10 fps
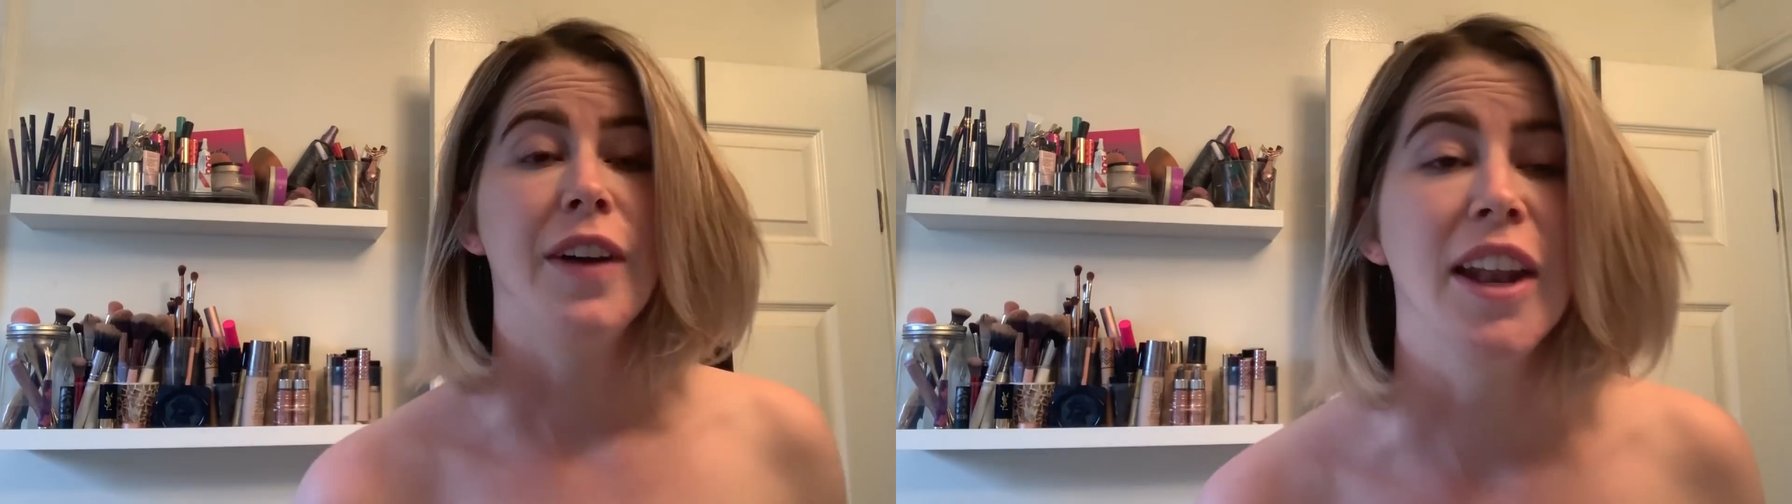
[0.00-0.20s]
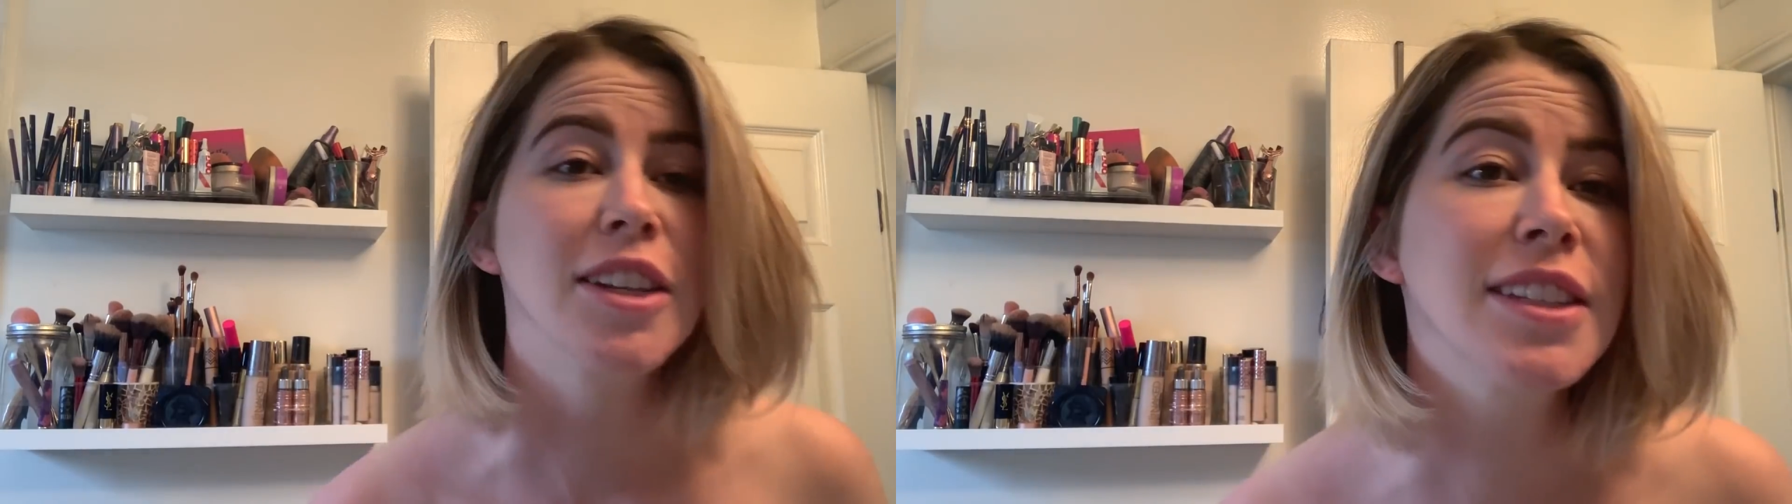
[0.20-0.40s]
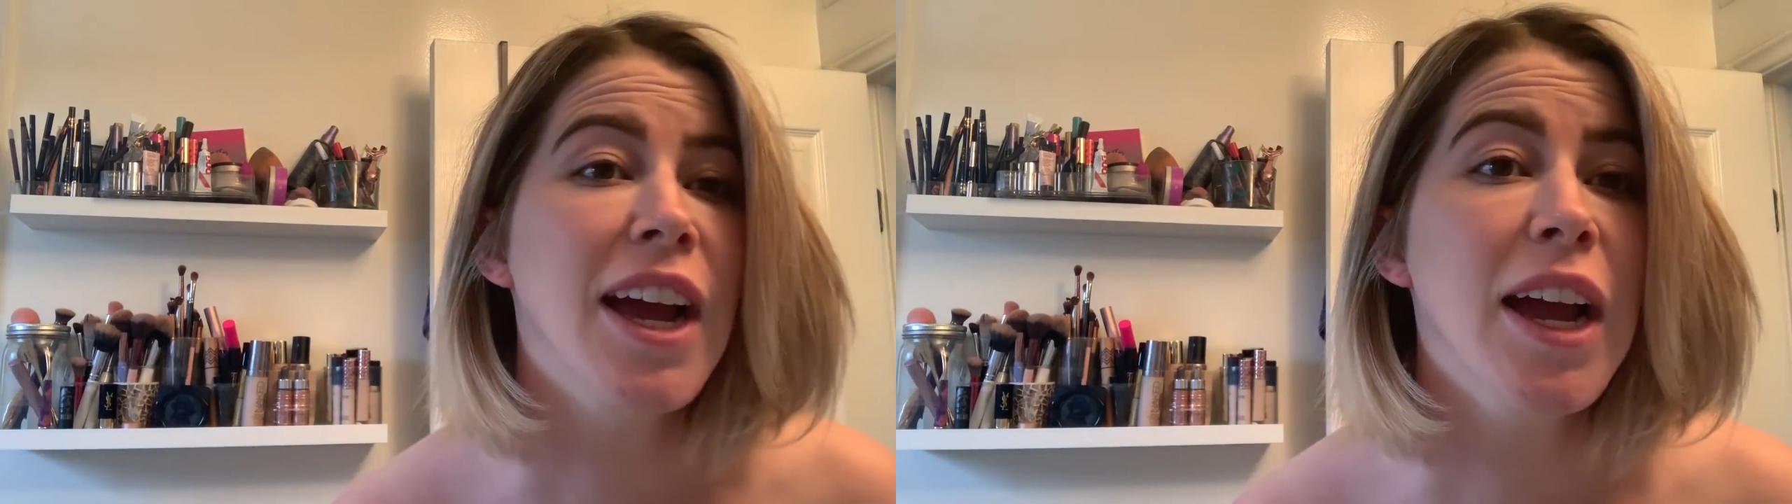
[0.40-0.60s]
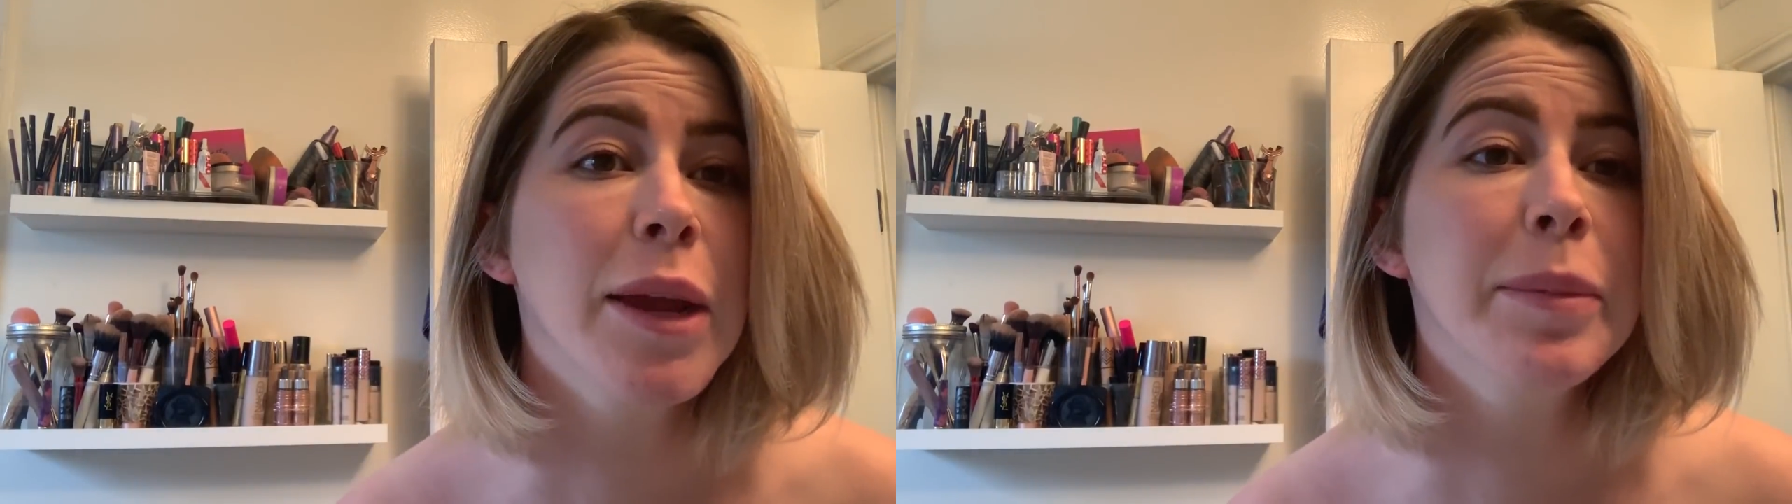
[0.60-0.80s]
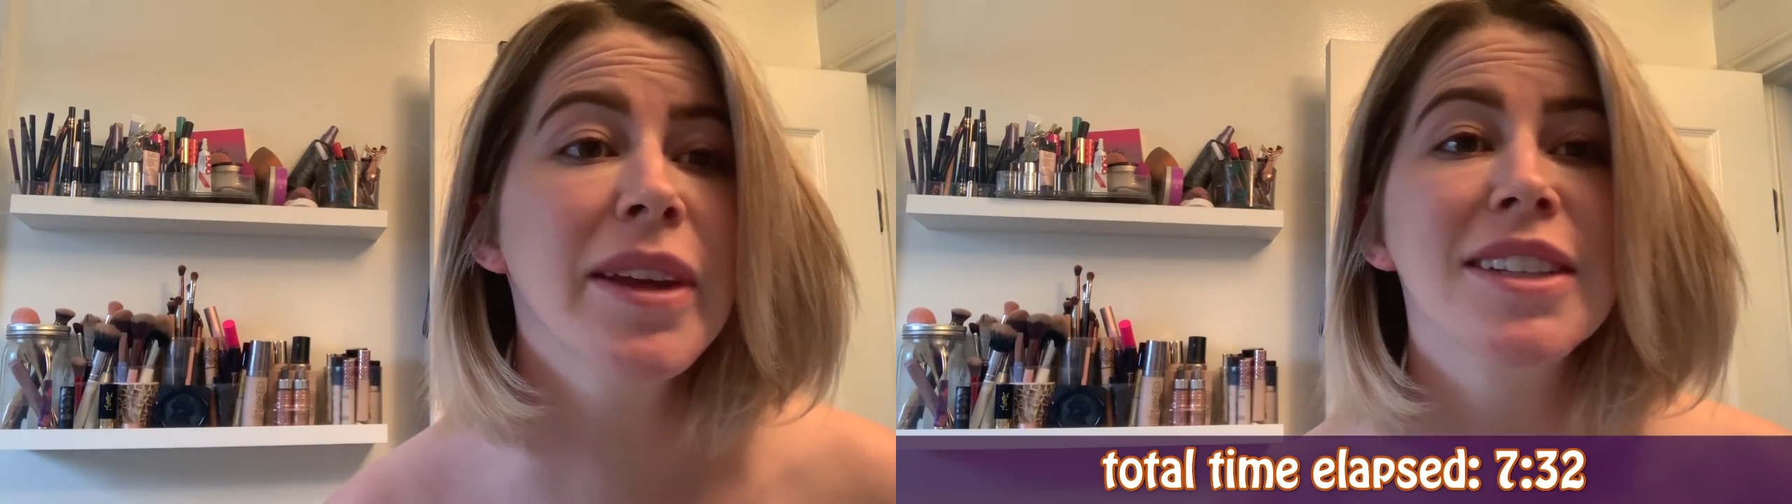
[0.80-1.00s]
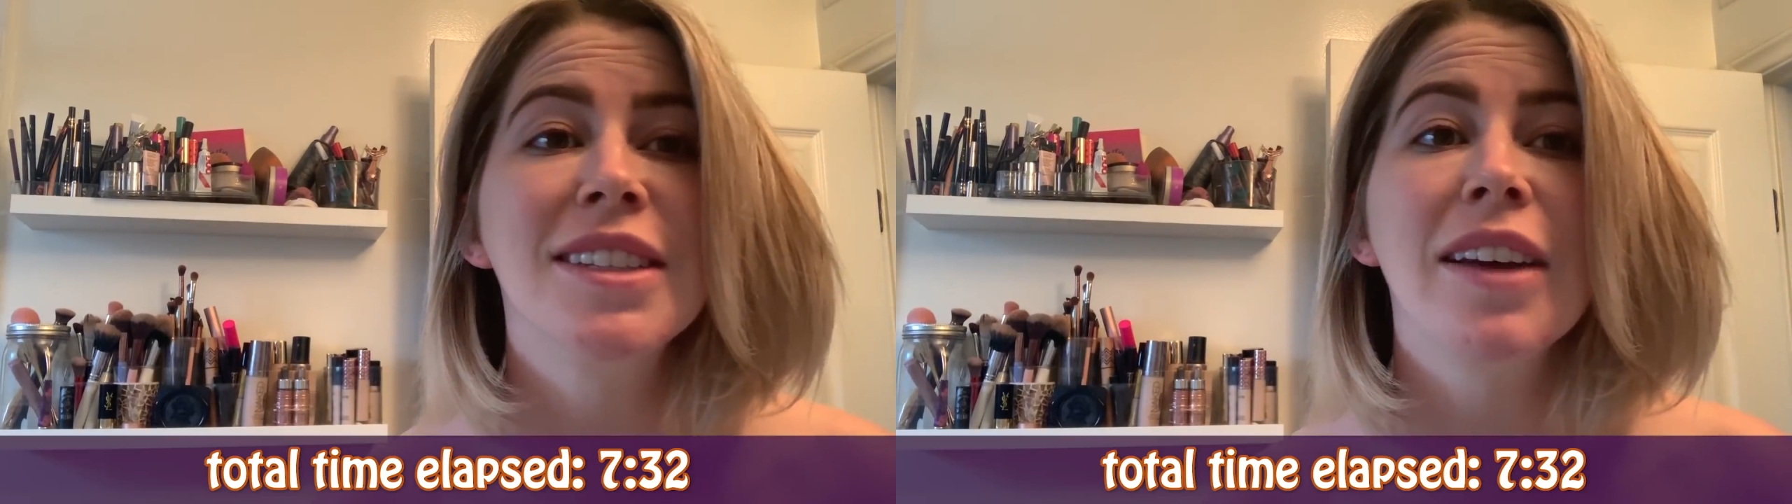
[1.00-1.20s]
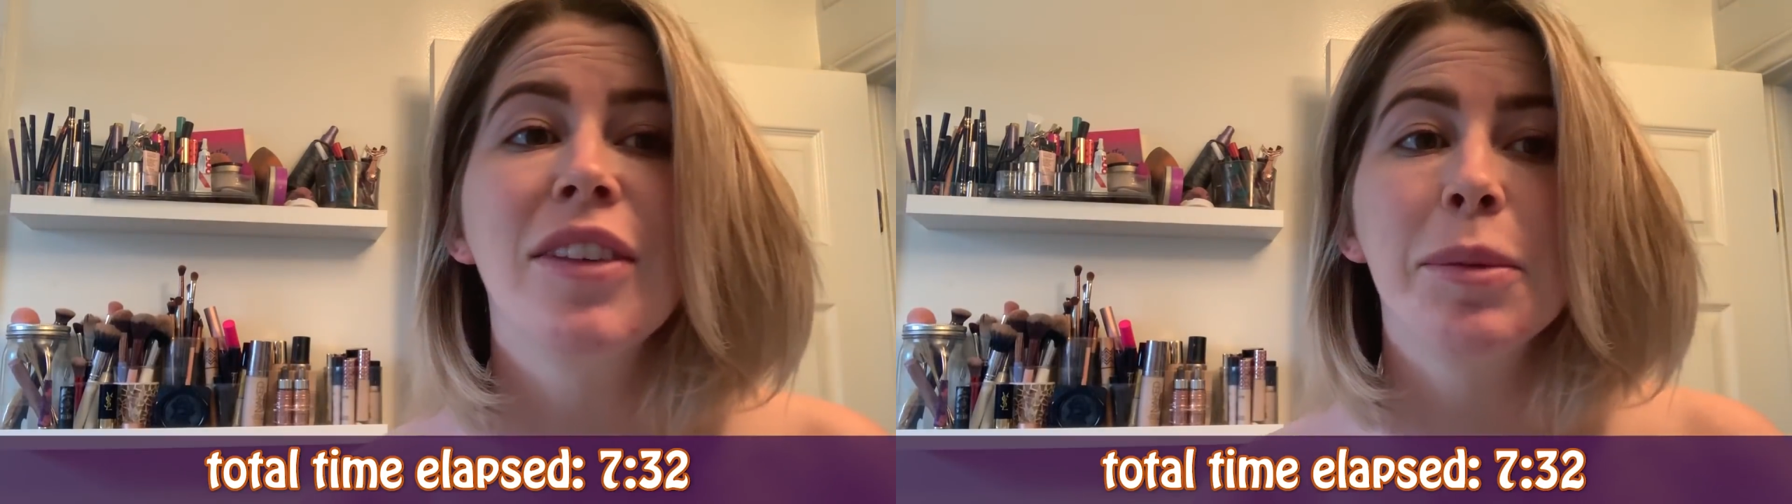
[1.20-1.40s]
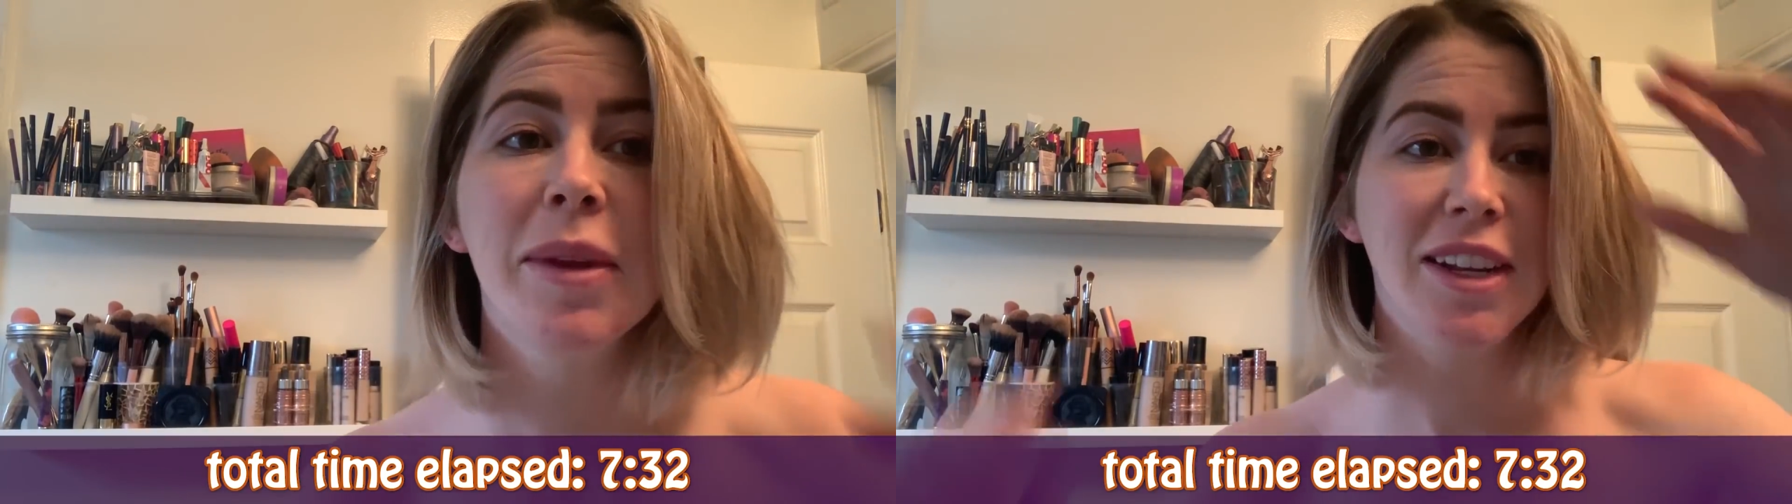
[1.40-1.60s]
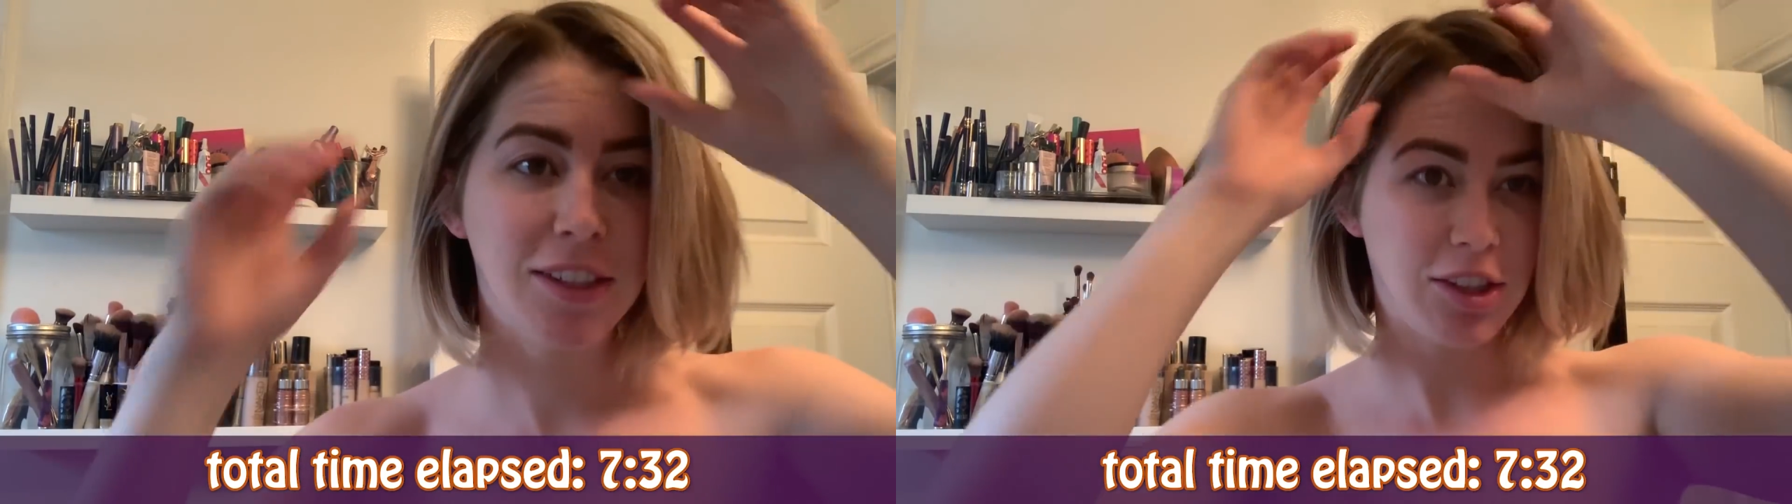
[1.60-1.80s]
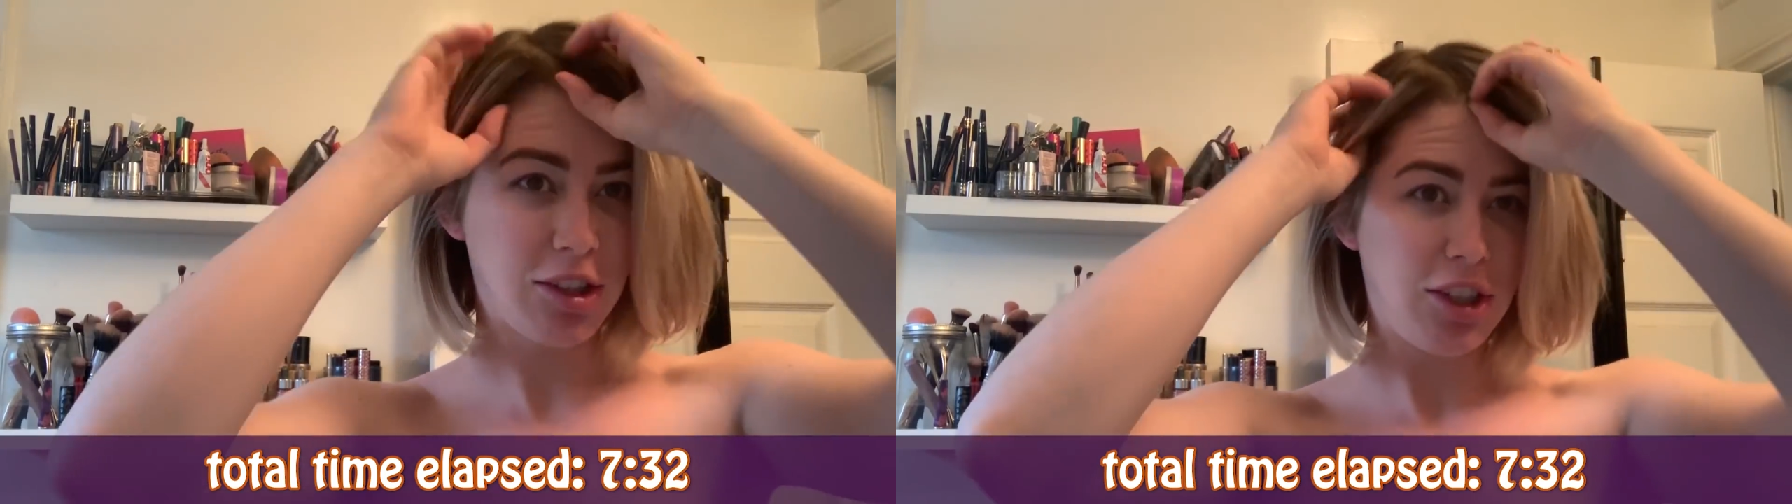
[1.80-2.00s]
Final time, 7
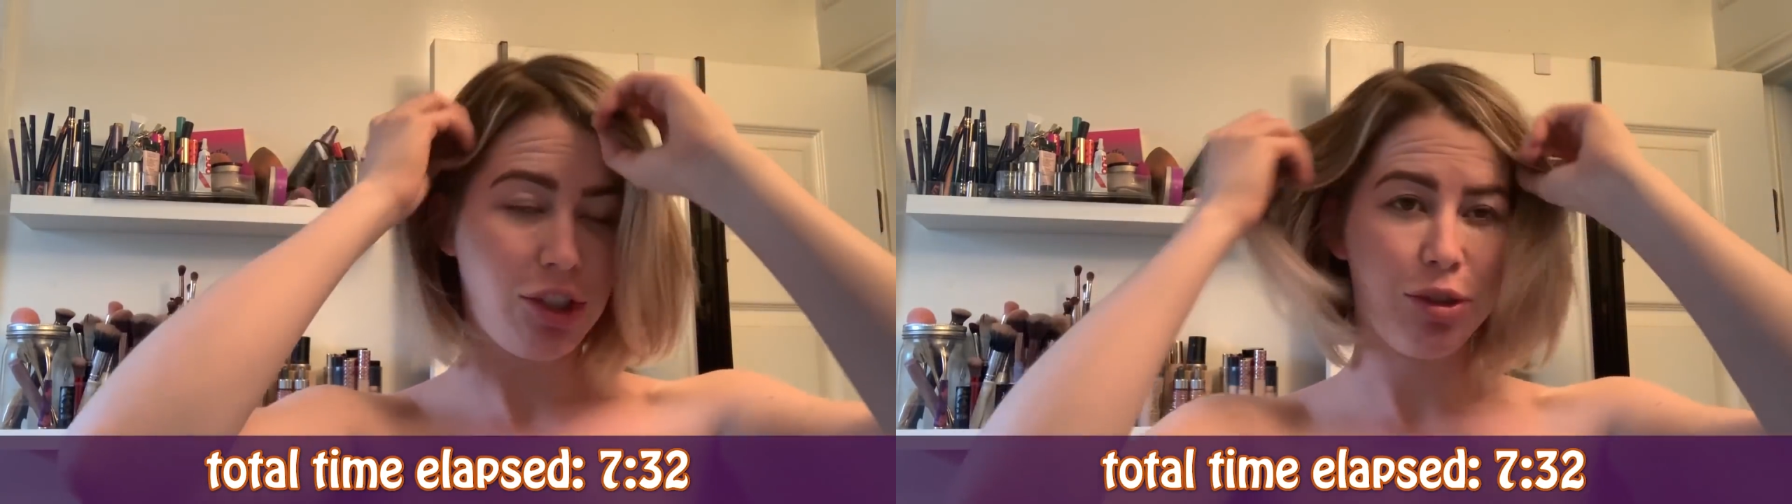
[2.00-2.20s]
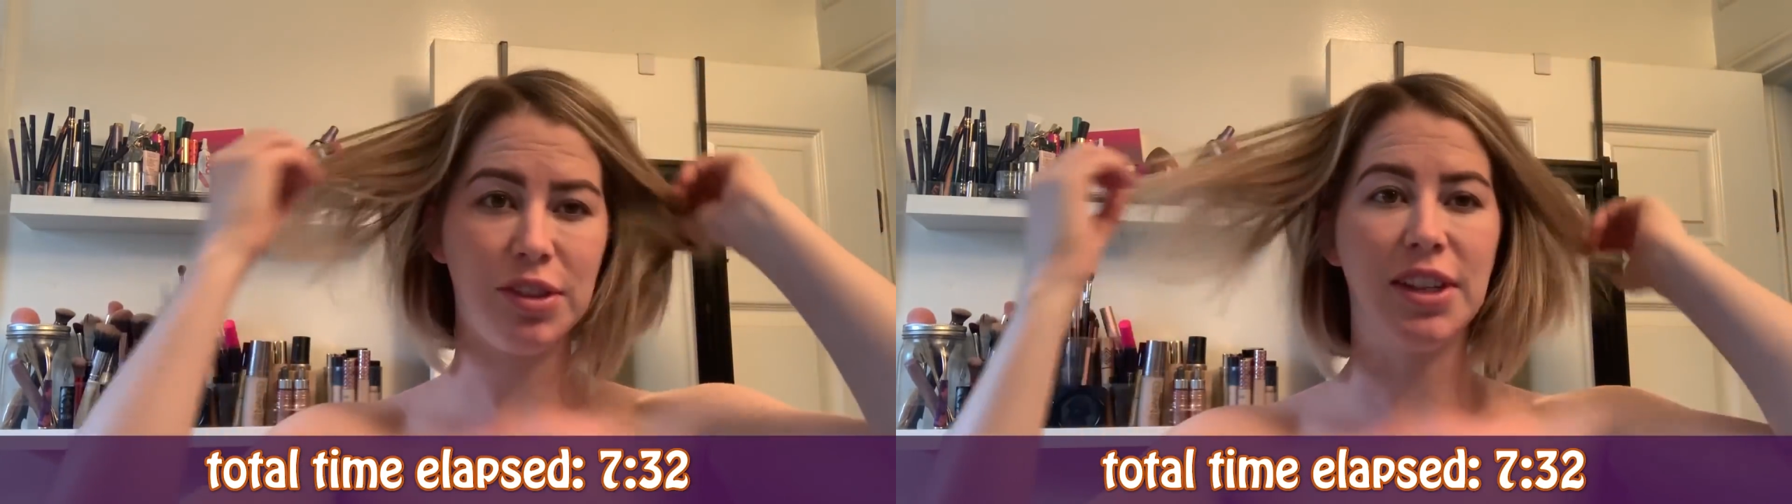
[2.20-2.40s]
minutes, 32